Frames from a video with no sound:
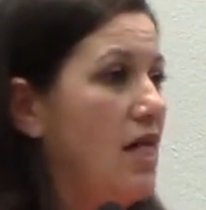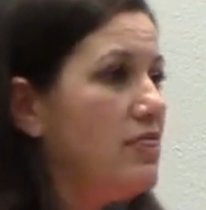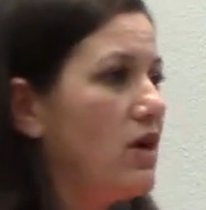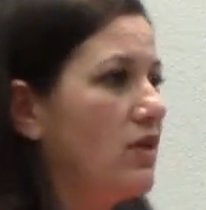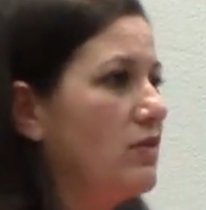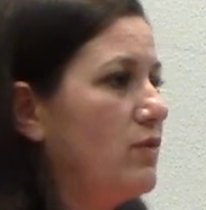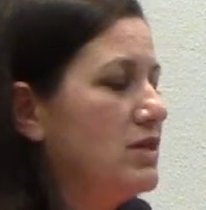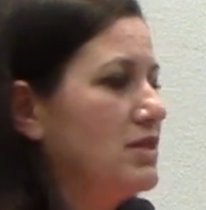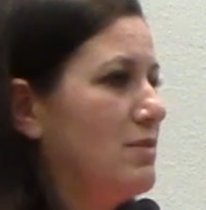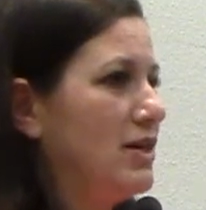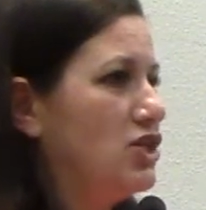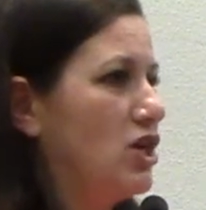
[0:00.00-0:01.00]
The only ones
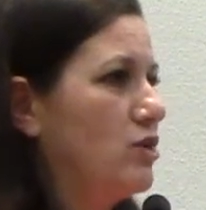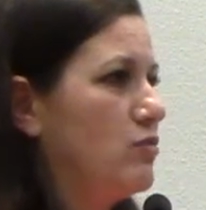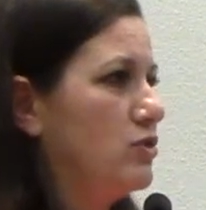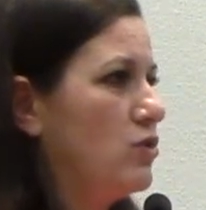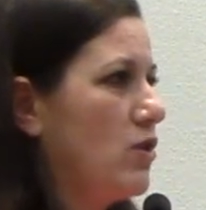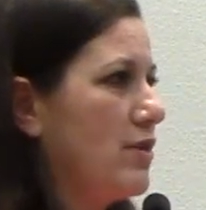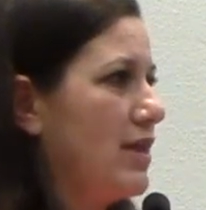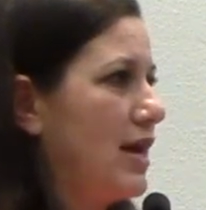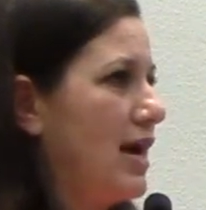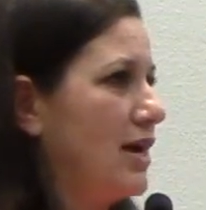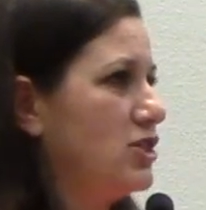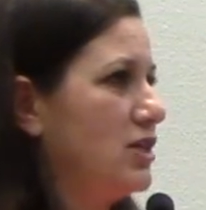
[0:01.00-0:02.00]
in my junk drawer that I
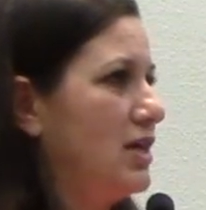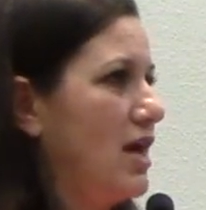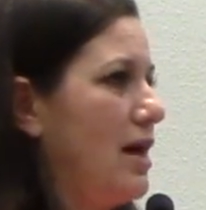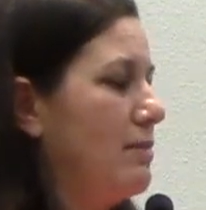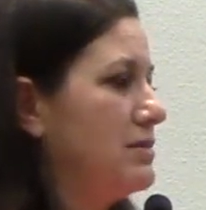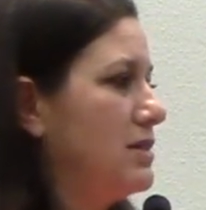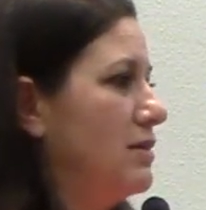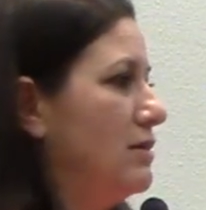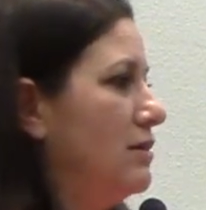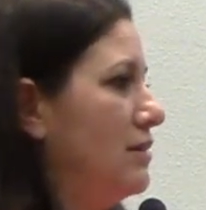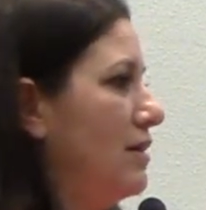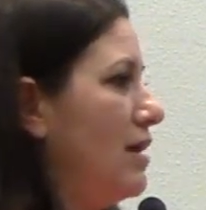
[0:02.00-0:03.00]
actually kept
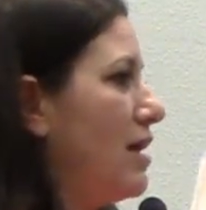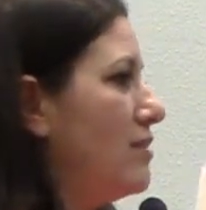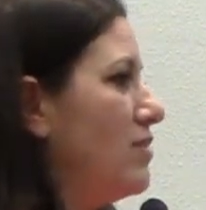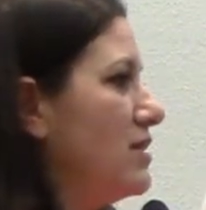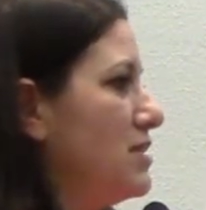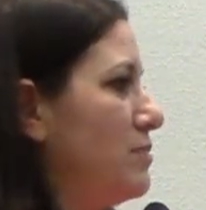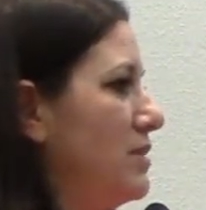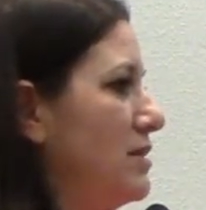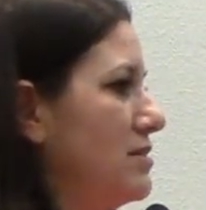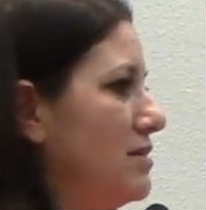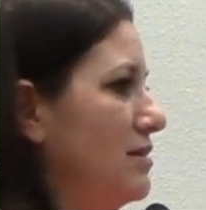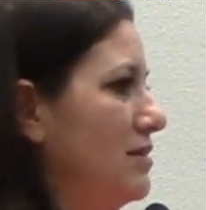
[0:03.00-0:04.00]
had
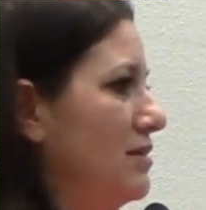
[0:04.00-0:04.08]
recipes.